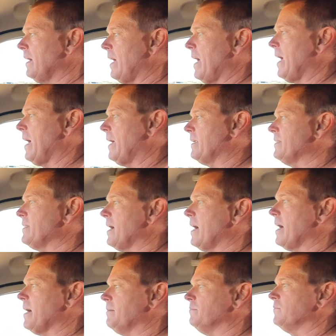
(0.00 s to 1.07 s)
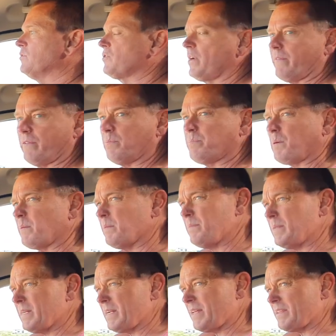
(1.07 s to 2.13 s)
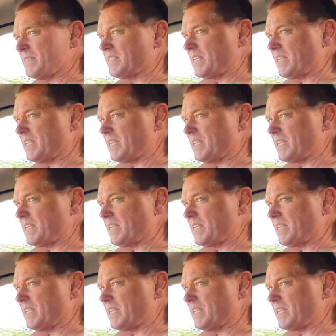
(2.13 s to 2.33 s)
And travel probably another